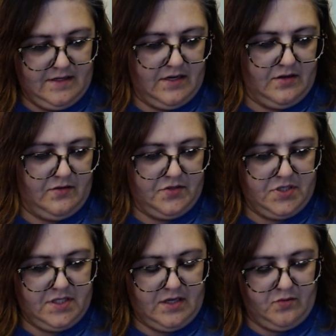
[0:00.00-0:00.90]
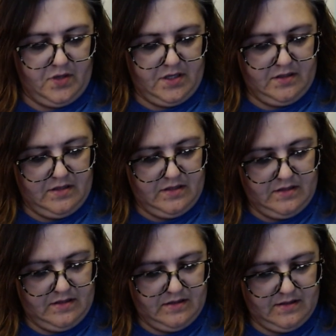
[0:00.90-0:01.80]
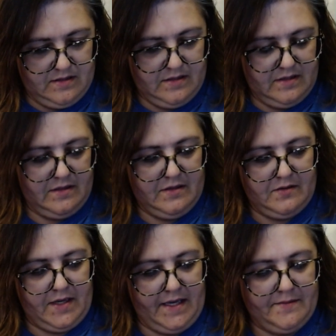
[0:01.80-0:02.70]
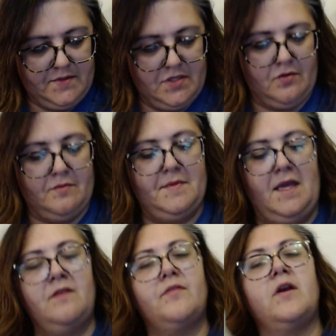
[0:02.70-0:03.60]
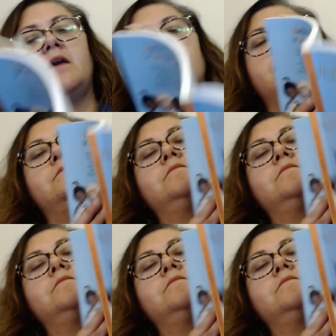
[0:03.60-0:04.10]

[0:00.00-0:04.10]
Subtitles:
No, just that one. Okay, so Anne Frank